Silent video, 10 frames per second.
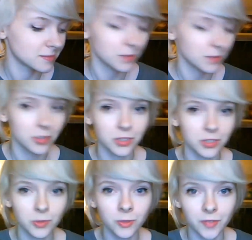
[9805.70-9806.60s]
I got to do
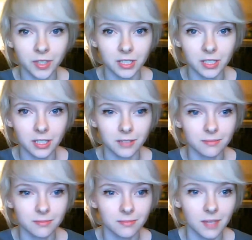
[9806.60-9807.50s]
all the fun shit
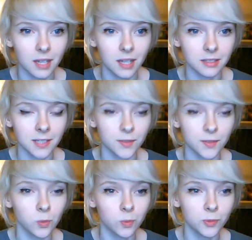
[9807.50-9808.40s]
and didn't have to
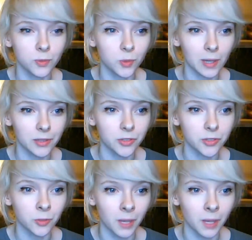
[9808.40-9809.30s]
dwell
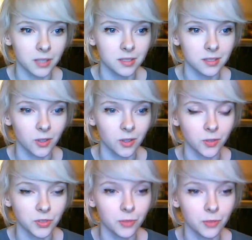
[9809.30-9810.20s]
so much
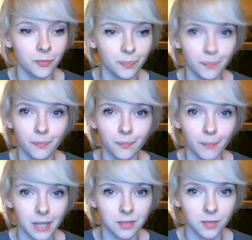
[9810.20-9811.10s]
on the
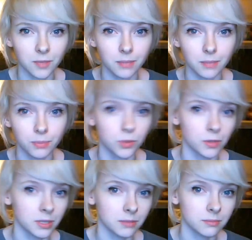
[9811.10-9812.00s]
massively
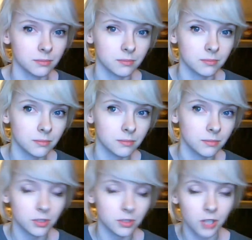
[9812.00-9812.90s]
boring
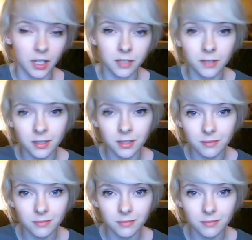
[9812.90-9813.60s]
side of it.